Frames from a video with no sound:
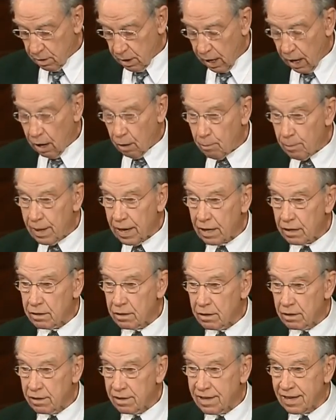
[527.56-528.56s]
I'll
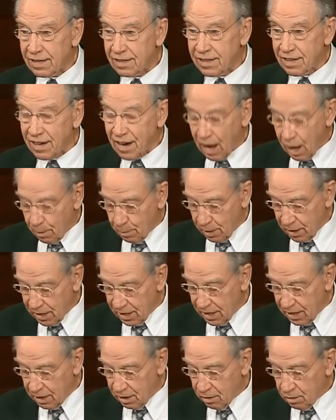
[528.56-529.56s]
bet that the
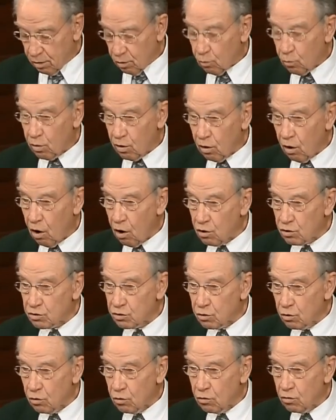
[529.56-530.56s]
nominee will
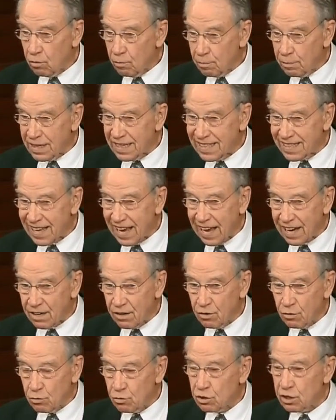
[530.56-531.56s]
also meet that
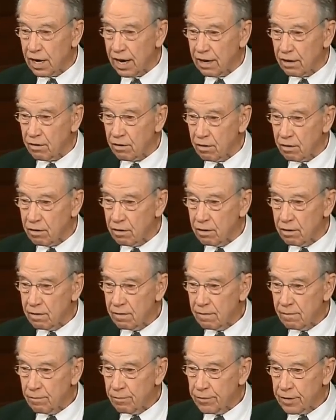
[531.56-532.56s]
new standard.
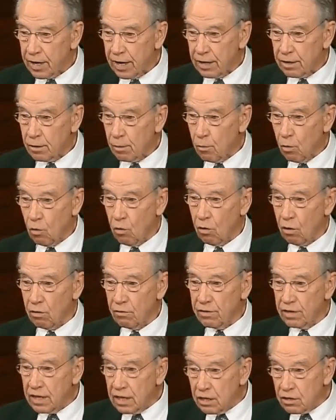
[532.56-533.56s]
And the more
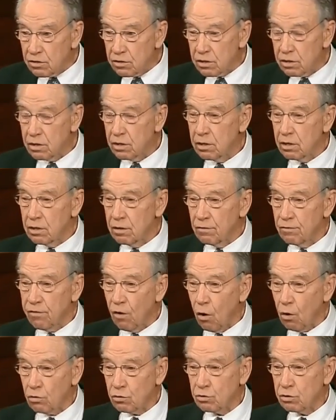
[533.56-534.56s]
of these
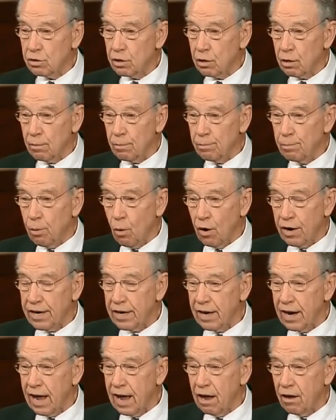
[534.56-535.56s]
faults that are
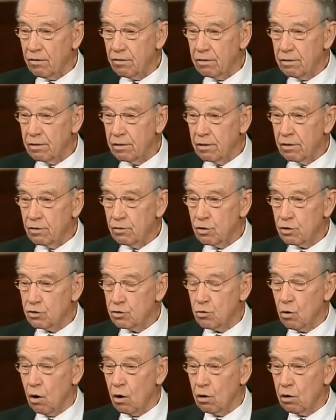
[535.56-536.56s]
pointed out, the
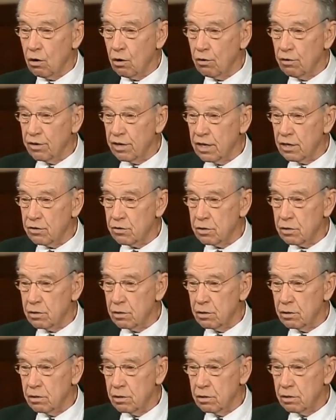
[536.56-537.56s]
stronger this
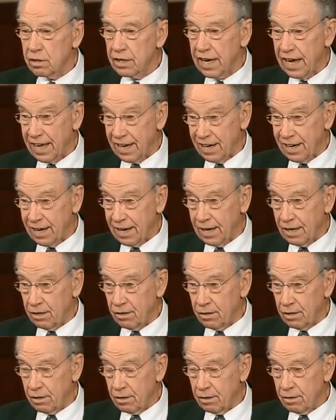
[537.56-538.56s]

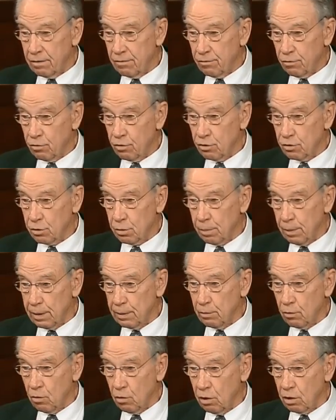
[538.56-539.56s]
candidate for the
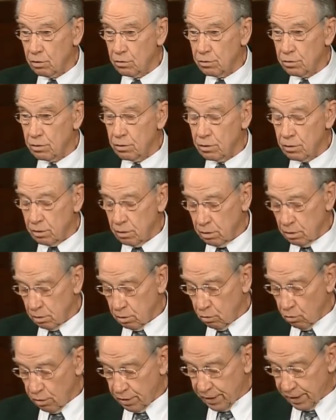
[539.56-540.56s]
Supreme Court's
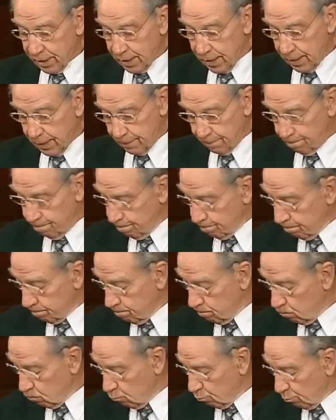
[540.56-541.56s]
going to come.
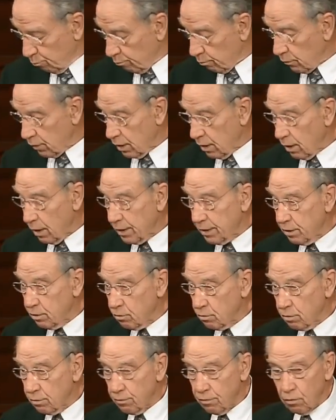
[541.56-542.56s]
I
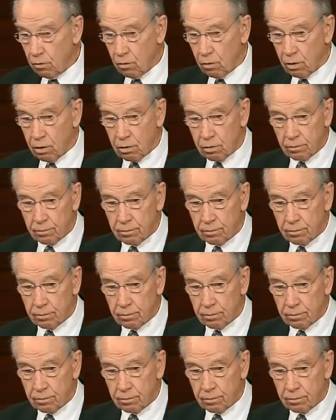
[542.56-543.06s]
yield the floor.